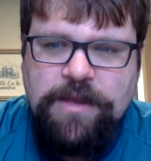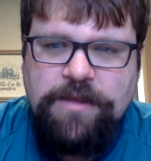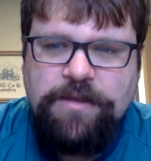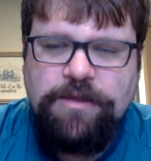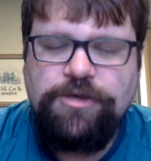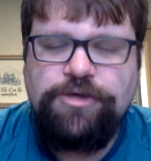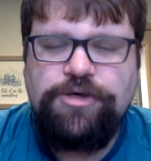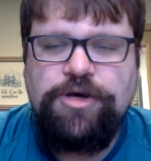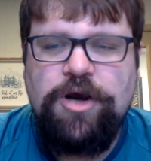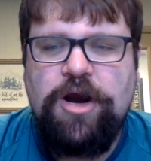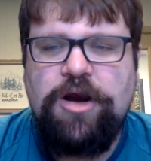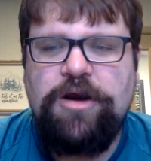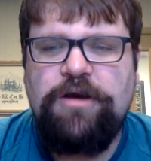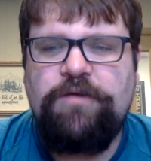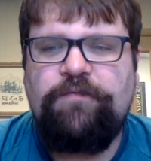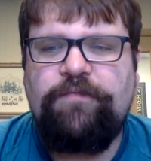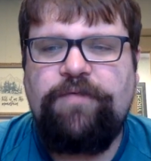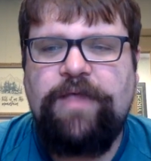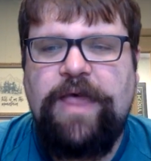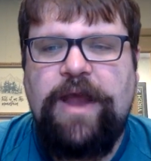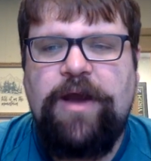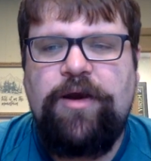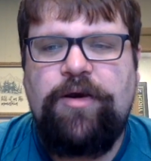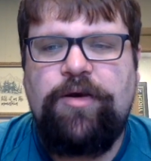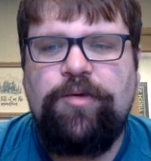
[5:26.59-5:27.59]
The jar of
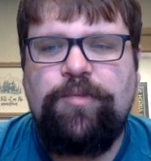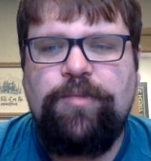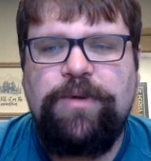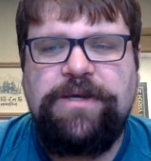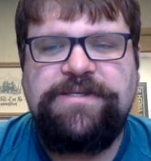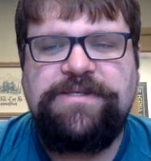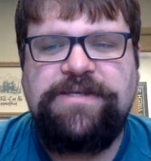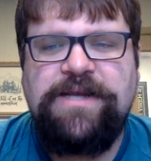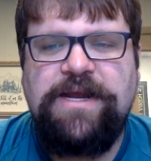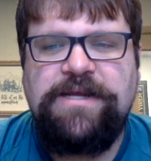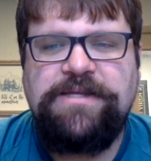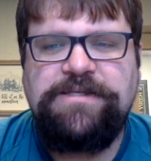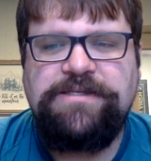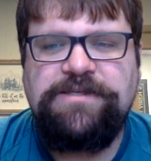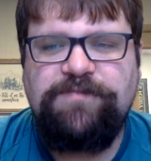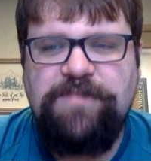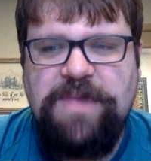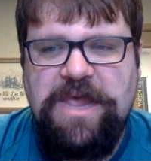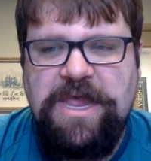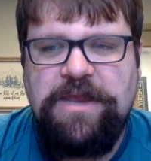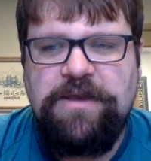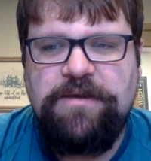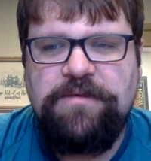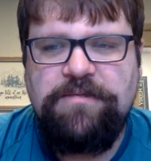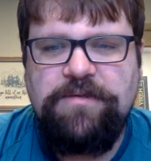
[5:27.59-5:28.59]
flour was not
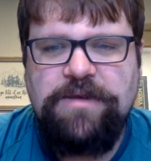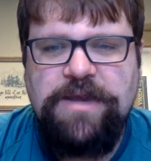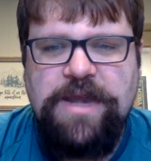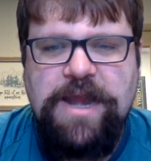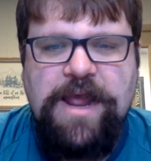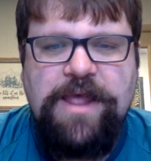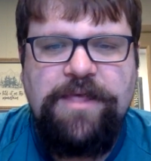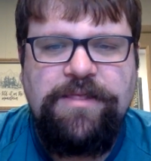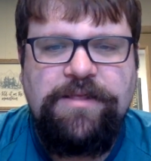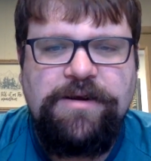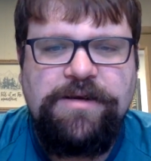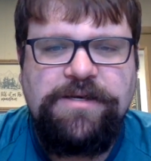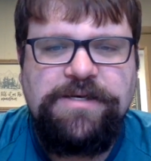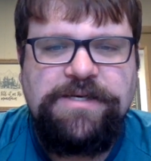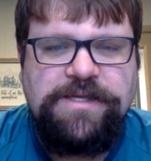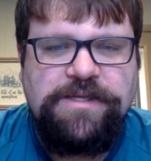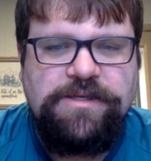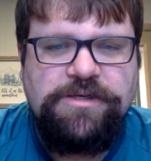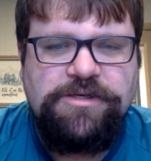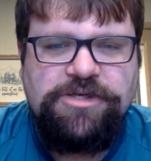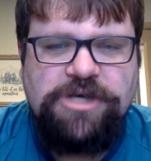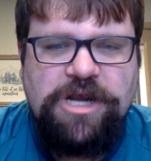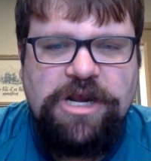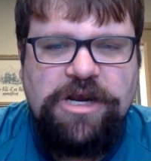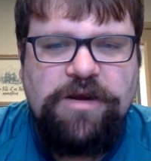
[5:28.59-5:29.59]
spent, neither did
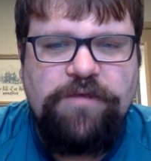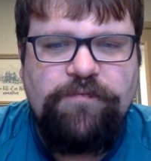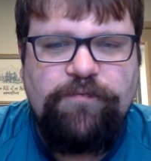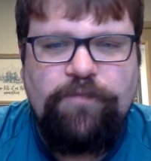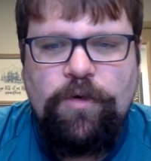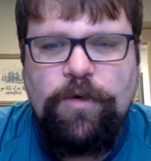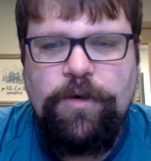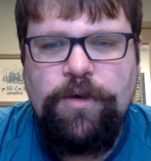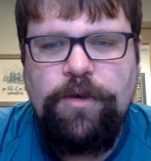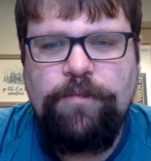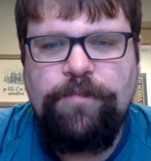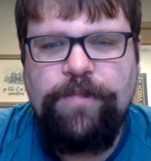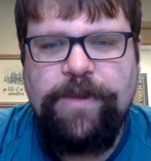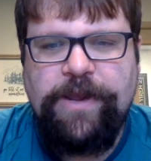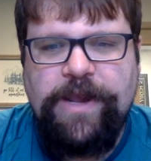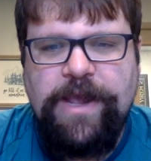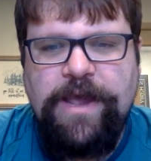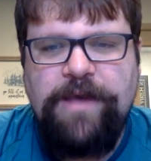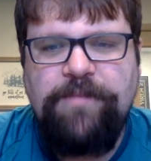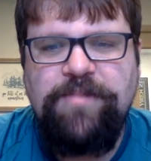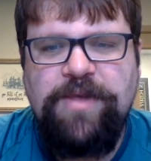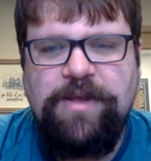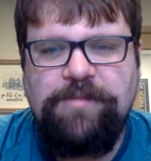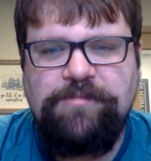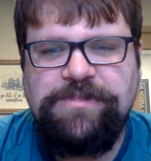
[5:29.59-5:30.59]
the jug of oil
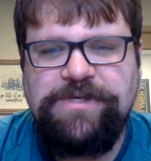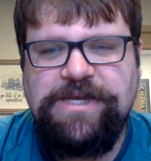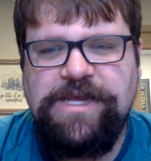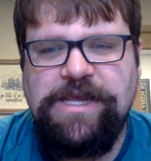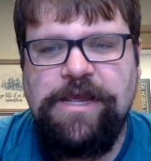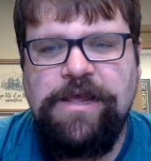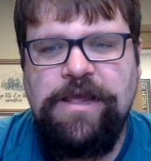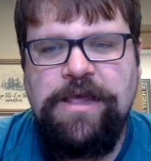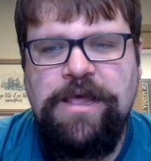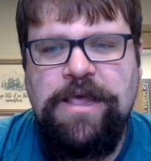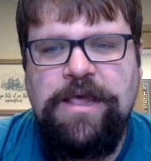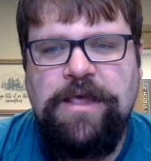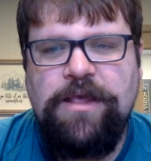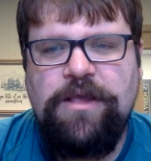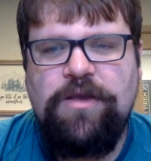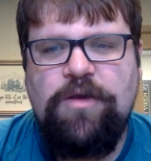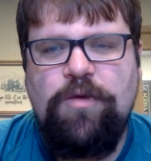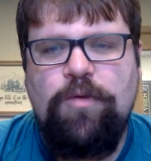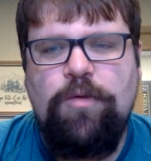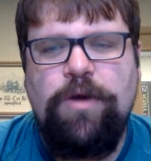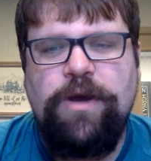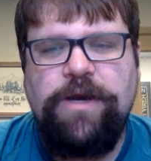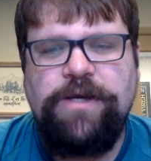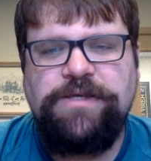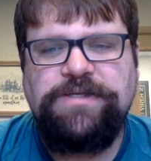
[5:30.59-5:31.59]
become empty,
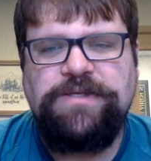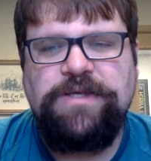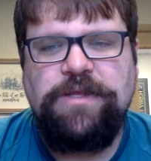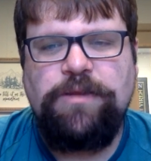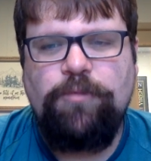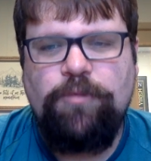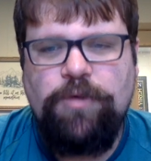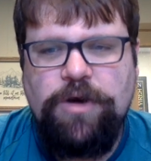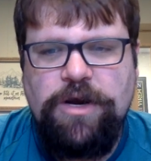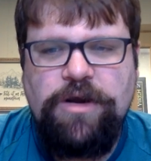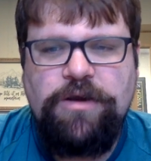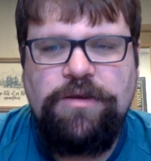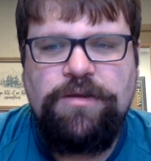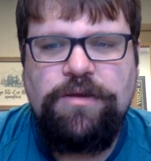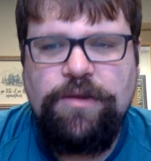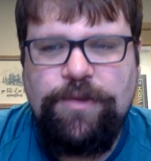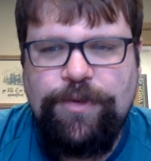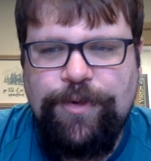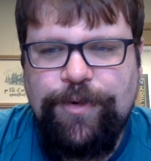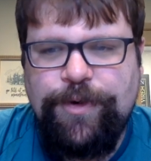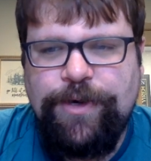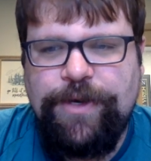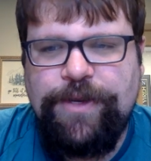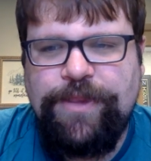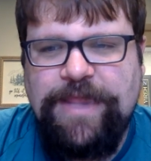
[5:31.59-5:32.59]
according to the word of
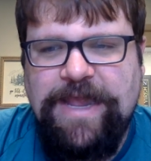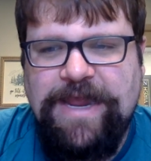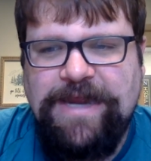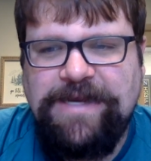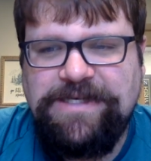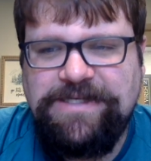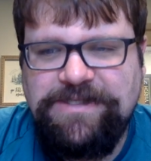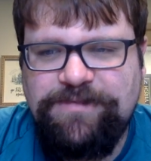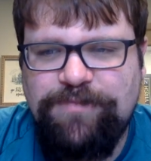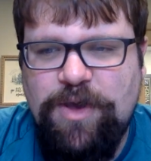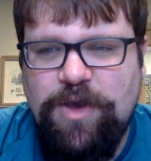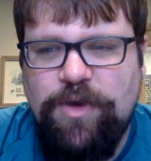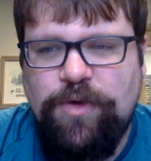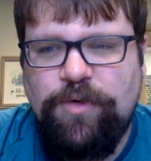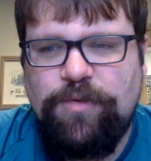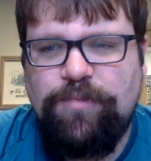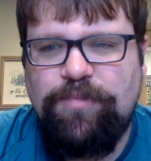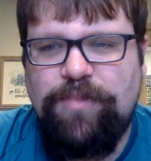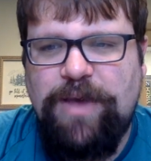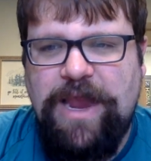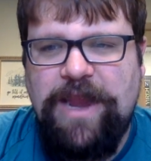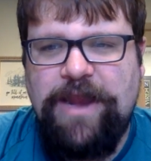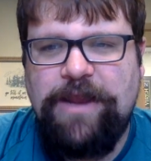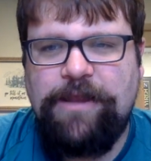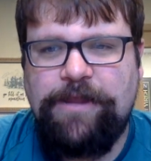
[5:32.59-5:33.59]
the Lord that he spoke
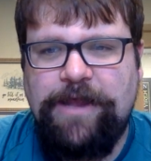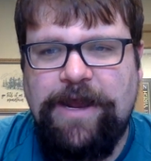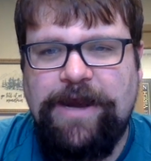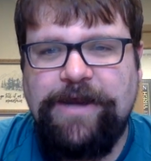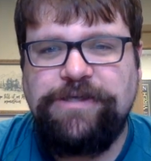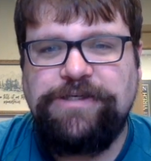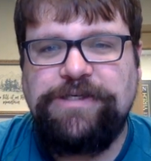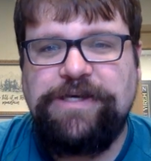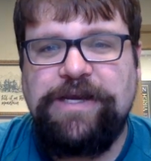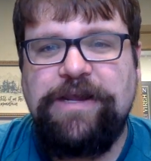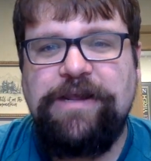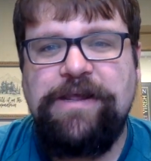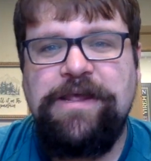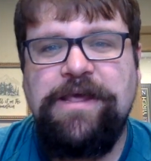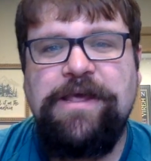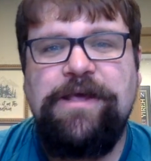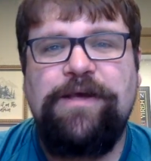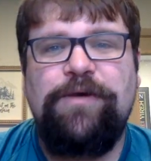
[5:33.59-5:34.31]
by Elijah